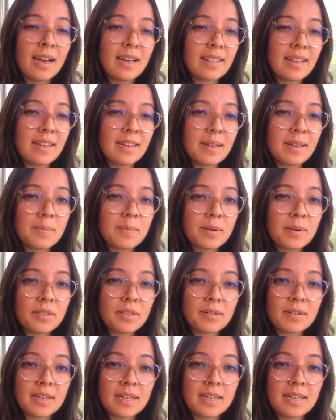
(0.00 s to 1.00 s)
And then number
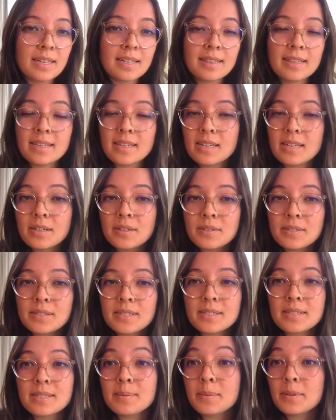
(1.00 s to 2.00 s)
3, the
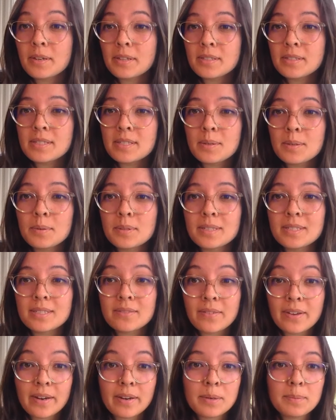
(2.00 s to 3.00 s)
ecosystem around SQL is
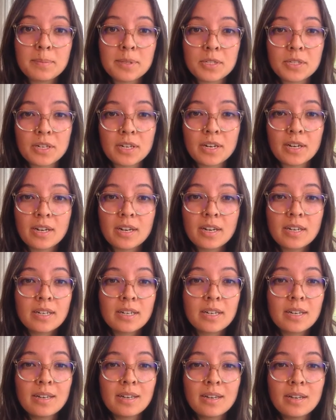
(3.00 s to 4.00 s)
very mature.
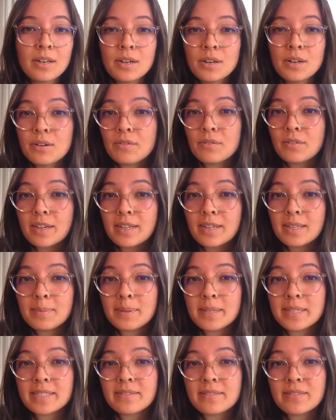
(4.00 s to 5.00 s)
For any
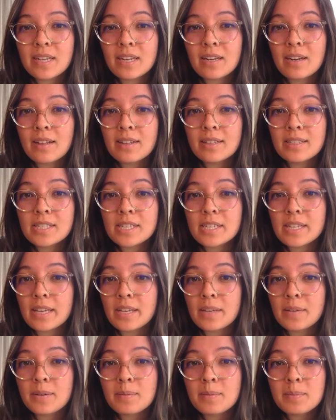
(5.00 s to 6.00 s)
piece of technology
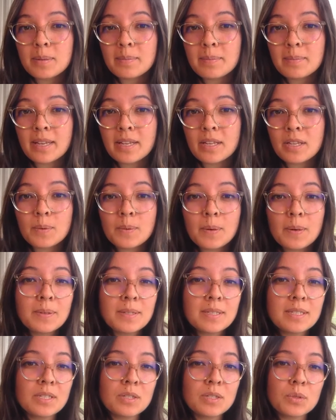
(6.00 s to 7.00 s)
that you implement, you
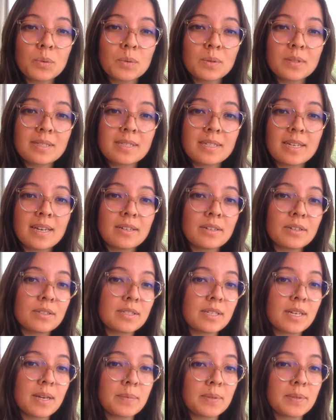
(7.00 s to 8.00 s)
always need tools to
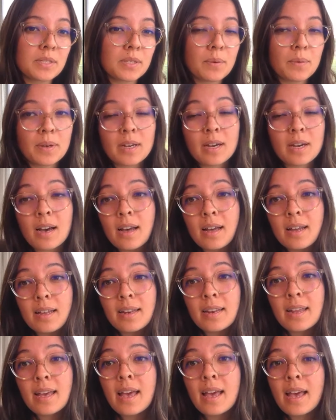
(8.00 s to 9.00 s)
understand what's going
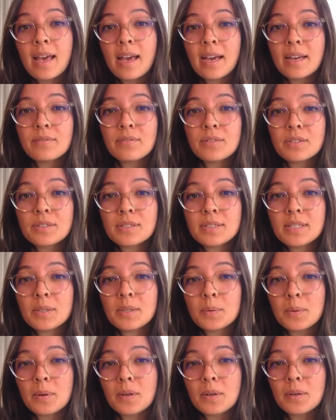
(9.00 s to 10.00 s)
on, and for
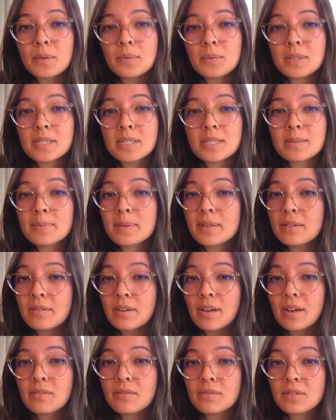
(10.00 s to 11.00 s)
SQL, which has been
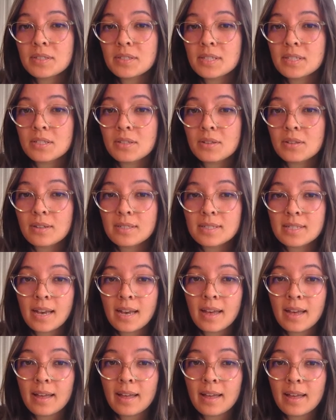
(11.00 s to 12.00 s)
around for such a long
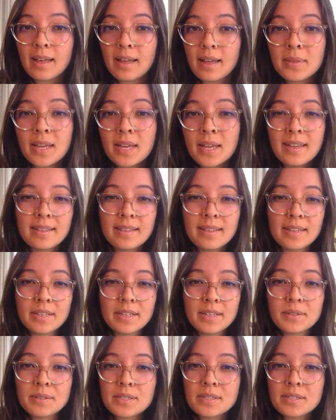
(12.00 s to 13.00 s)
time, the
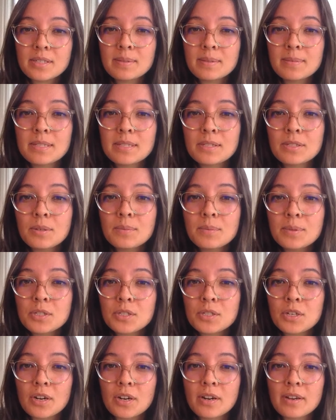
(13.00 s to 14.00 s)
ecosystem is so
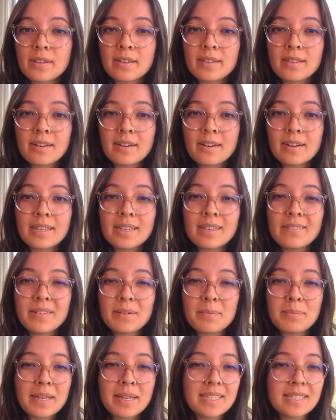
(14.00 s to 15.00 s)
mature that there are
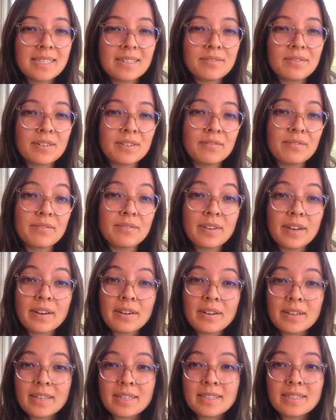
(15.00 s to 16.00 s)
even many different
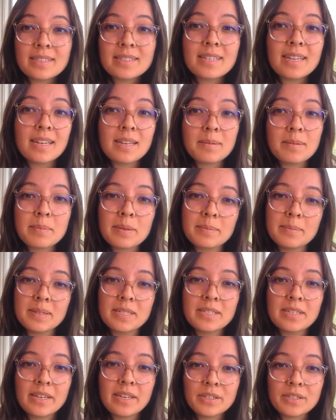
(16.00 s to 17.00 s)
variants and
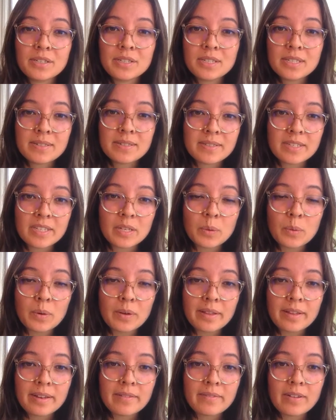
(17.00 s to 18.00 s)
implementations of
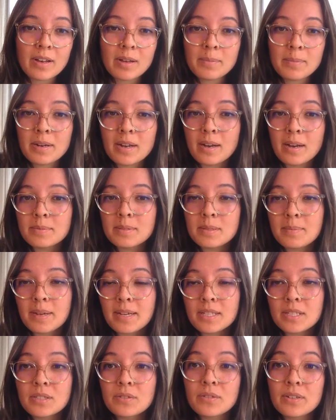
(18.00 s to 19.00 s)
SQL that have all been
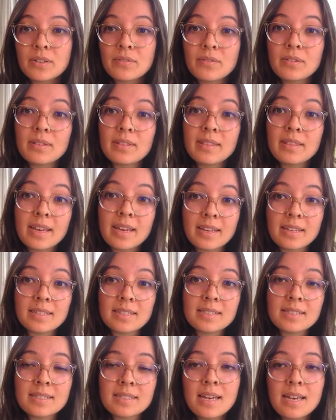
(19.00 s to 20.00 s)
optimized for different
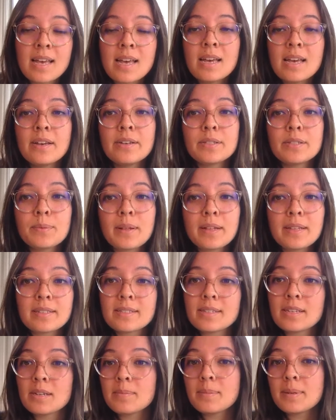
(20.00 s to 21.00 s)
things, as well
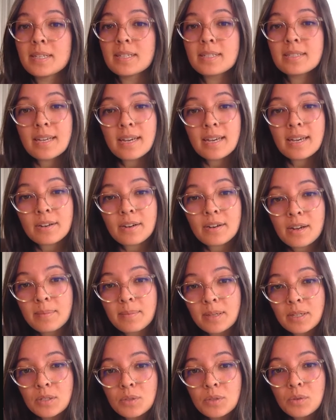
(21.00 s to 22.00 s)
as there being
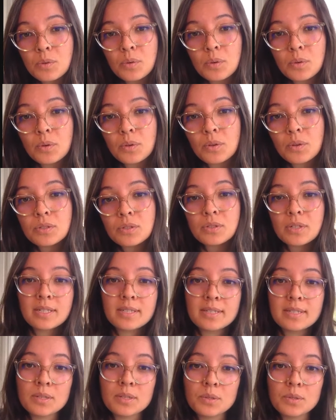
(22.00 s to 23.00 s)
diagramming tools,
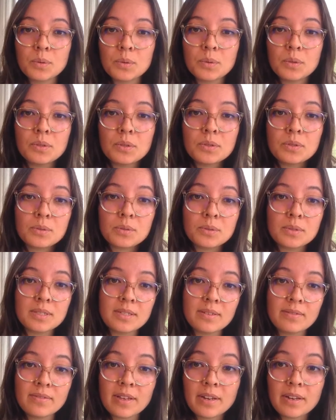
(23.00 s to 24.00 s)
tracing tools, tools
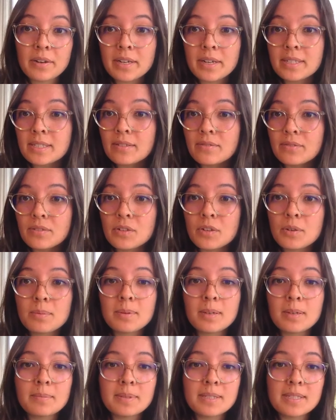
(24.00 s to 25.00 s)
to federate different
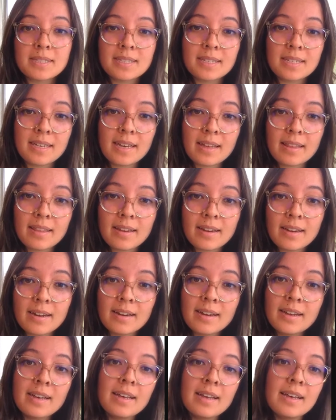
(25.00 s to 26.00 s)
deployments
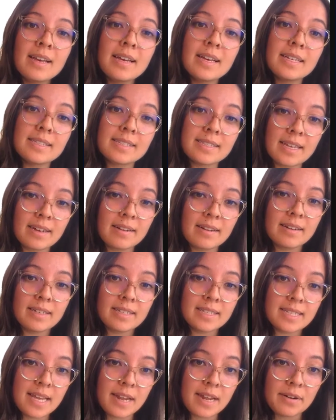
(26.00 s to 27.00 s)
together, etc.,
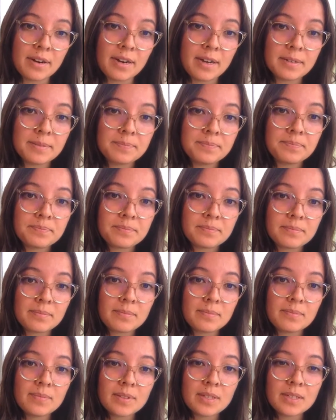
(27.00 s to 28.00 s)
etc.
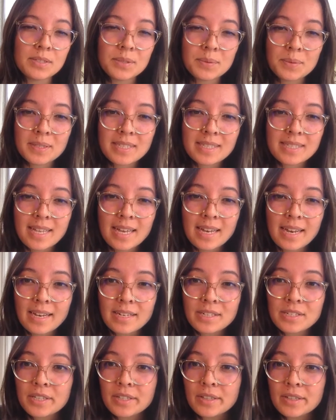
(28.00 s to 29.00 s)
So what does that
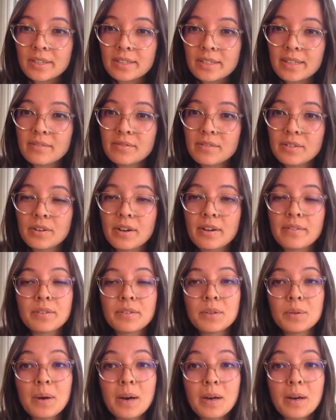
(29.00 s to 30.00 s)
actually look like for
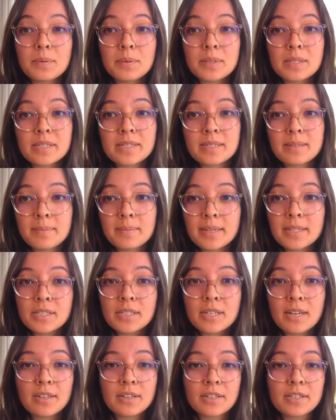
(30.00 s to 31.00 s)
GraphQL, which is a
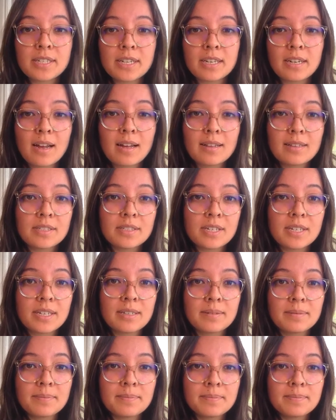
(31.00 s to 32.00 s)
much younger
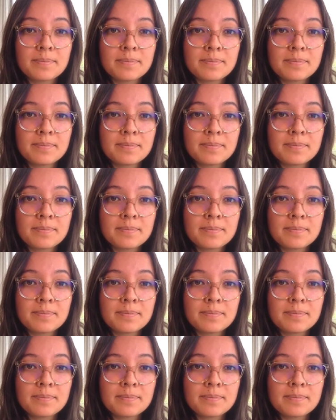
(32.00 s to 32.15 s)
technology?